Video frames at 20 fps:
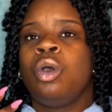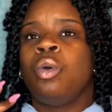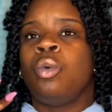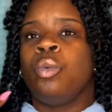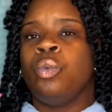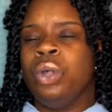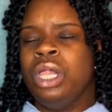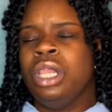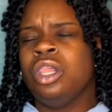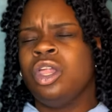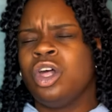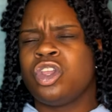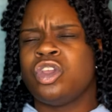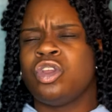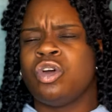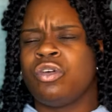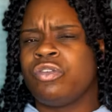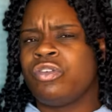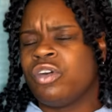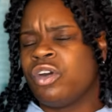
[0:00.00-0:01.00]
we look
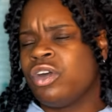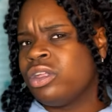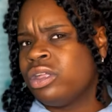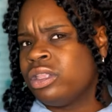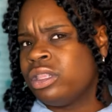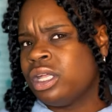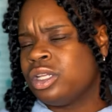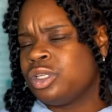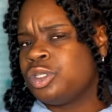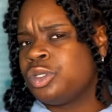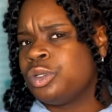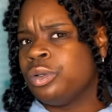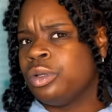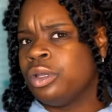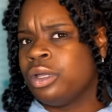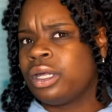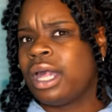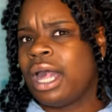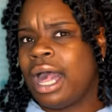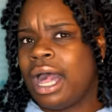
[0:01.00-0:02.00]
no further than to
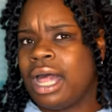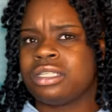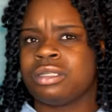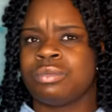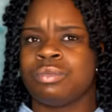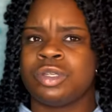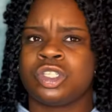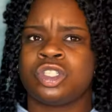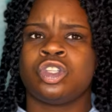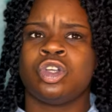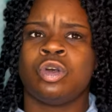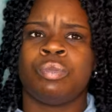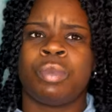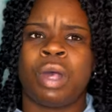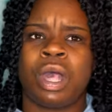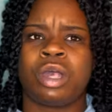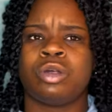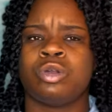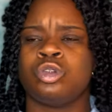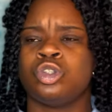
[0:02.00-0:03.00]
look at Mr.
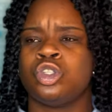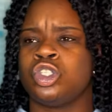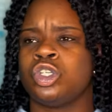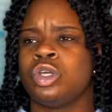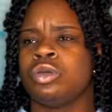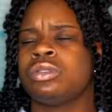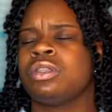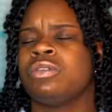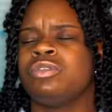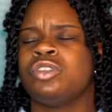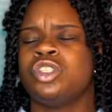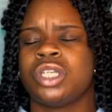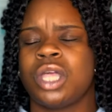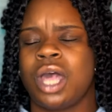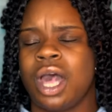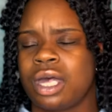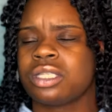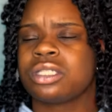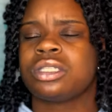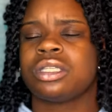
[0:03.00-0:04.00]
Michael Joseph
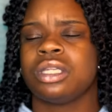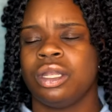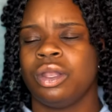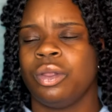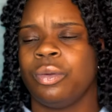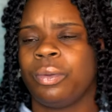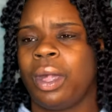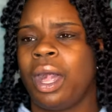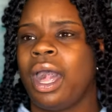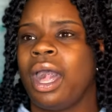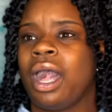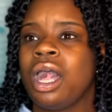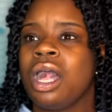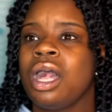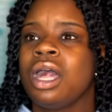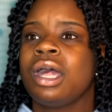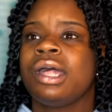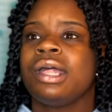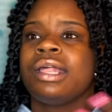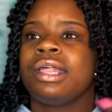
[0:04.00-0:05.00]
Jackson, okay?
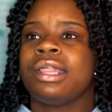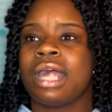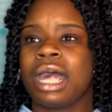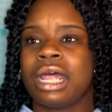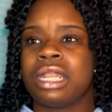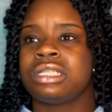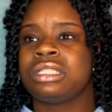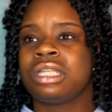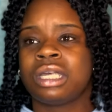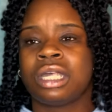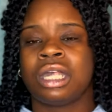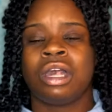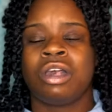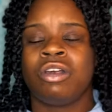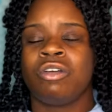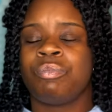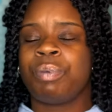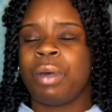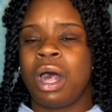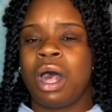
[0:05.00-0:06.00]
That is the king
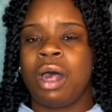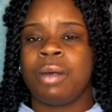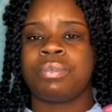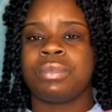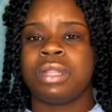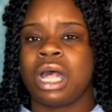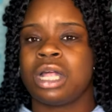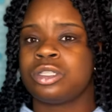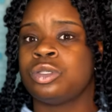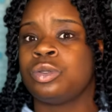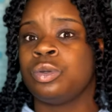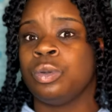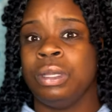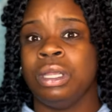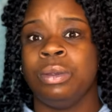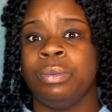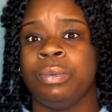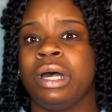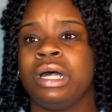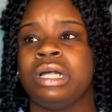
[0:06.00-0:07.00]
of pop. That's who
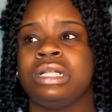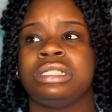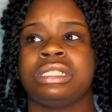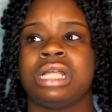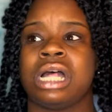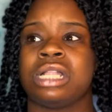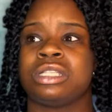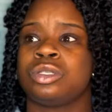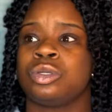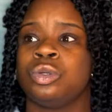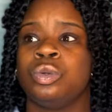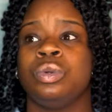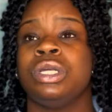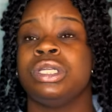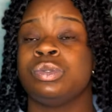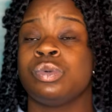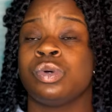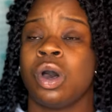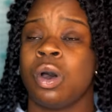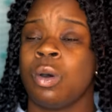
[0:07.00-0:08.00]
he was. That's who
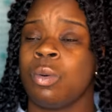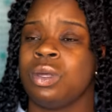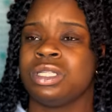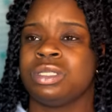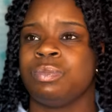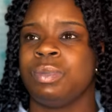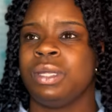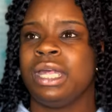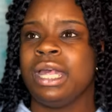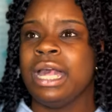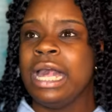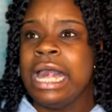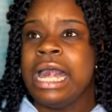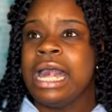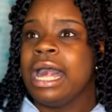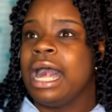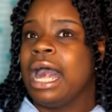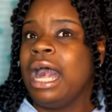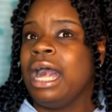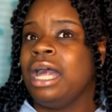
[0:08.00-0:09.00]
he will always be.
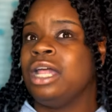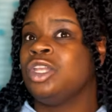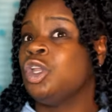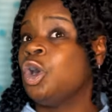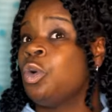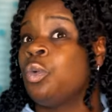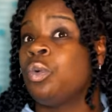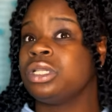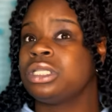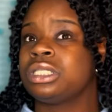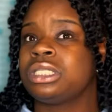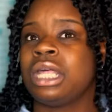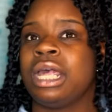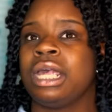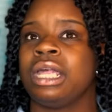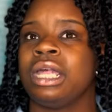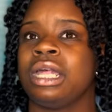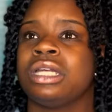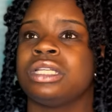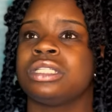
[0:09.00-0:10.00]
And no one's
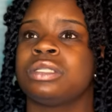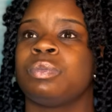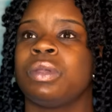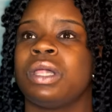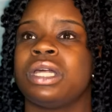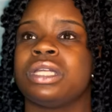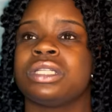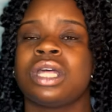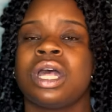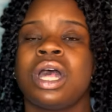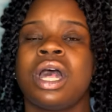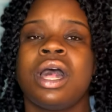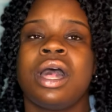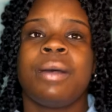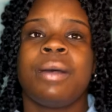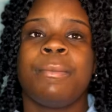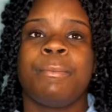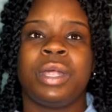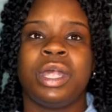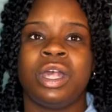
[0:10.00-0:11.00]
taking his place,
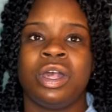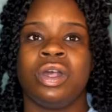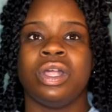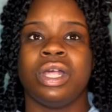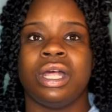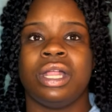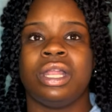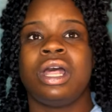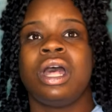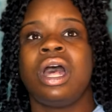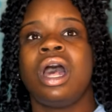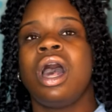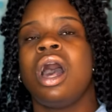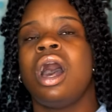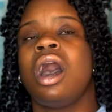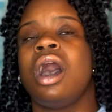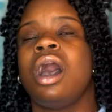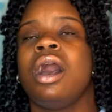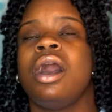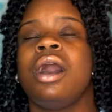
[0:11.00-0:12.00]
period.
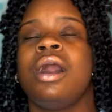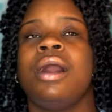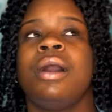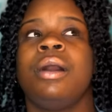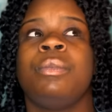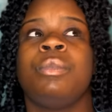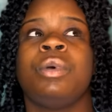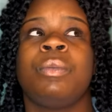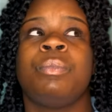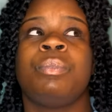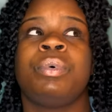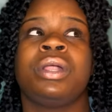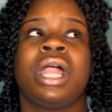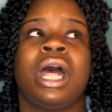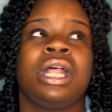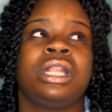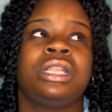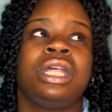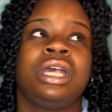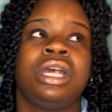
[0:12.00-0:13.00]
Um, but
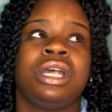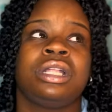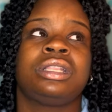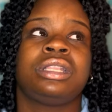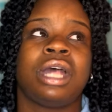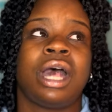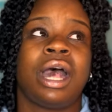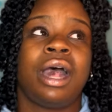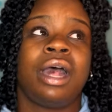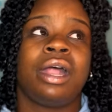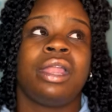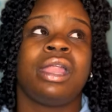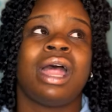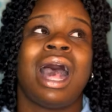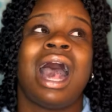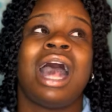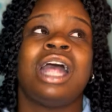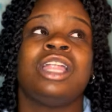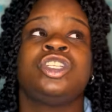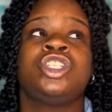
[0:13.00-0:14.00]
I think that
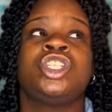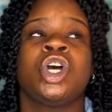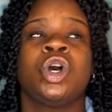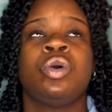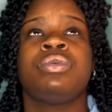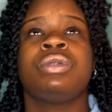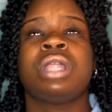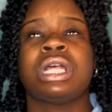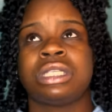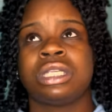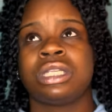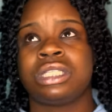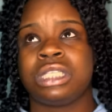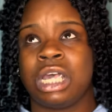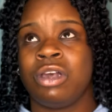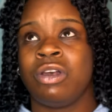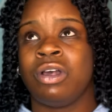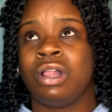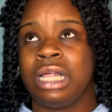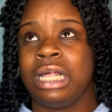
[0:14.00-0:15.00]
I don't
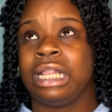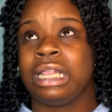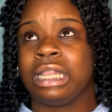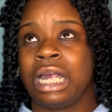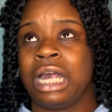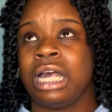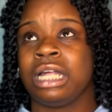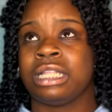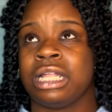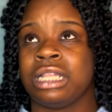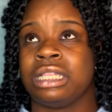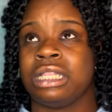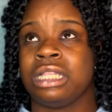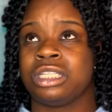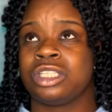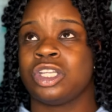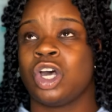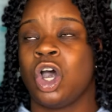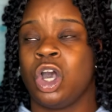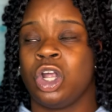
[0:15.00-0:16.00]
necessarily think that
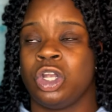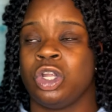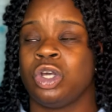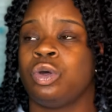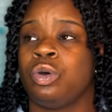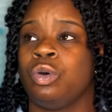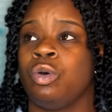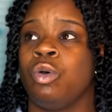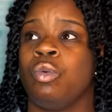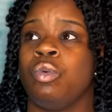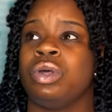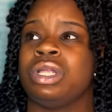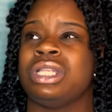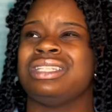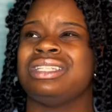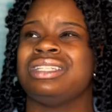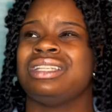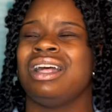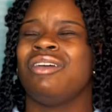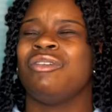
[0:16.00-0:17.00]
this article
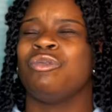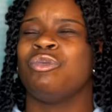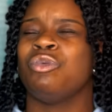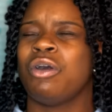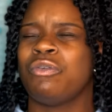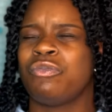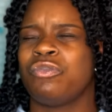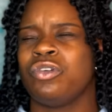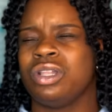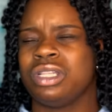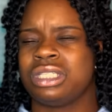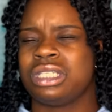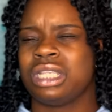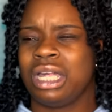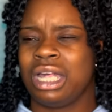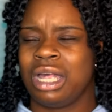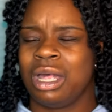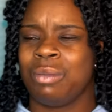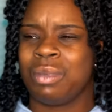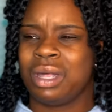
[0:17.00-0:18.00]
was
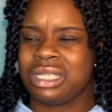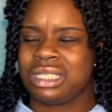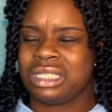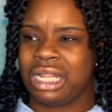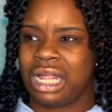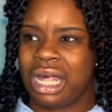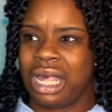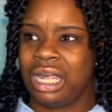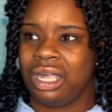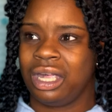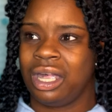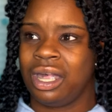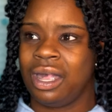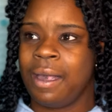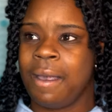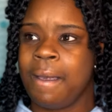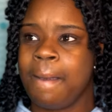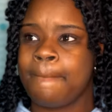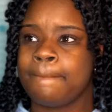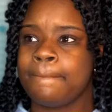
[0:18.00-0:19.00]
referencing him as like
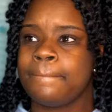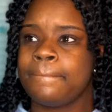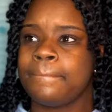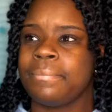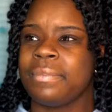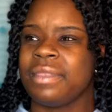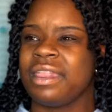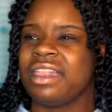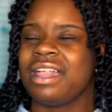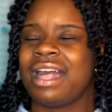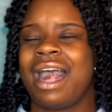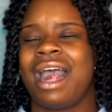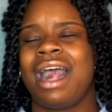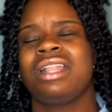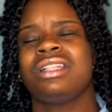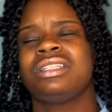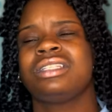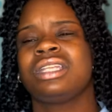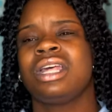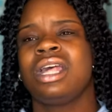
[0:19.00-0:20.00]

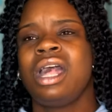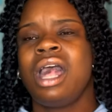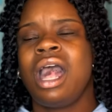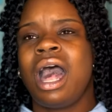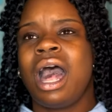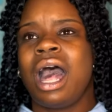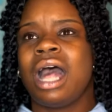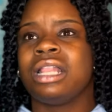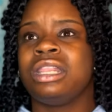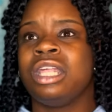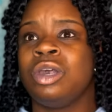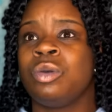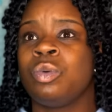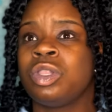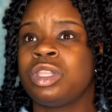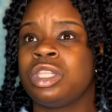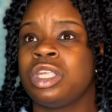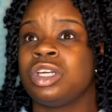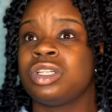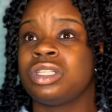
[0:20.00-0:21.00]
that. I think
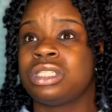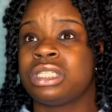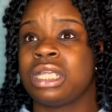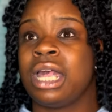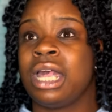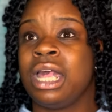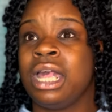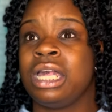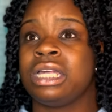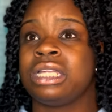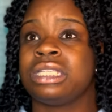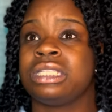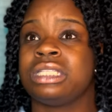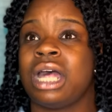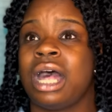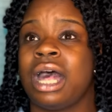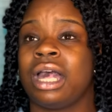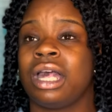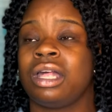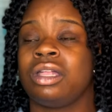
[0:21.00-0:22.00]
what they're saying is
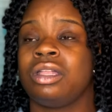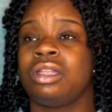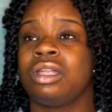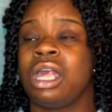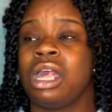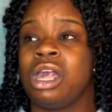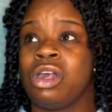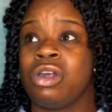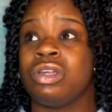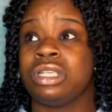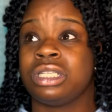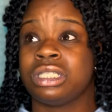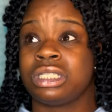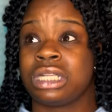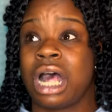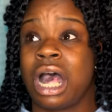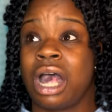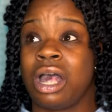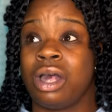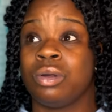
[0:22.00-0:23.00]
that Harry
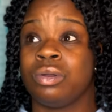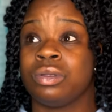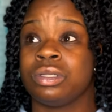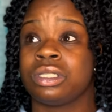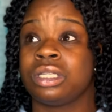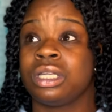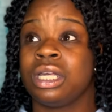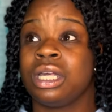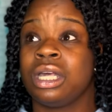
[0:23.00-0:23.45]
Styles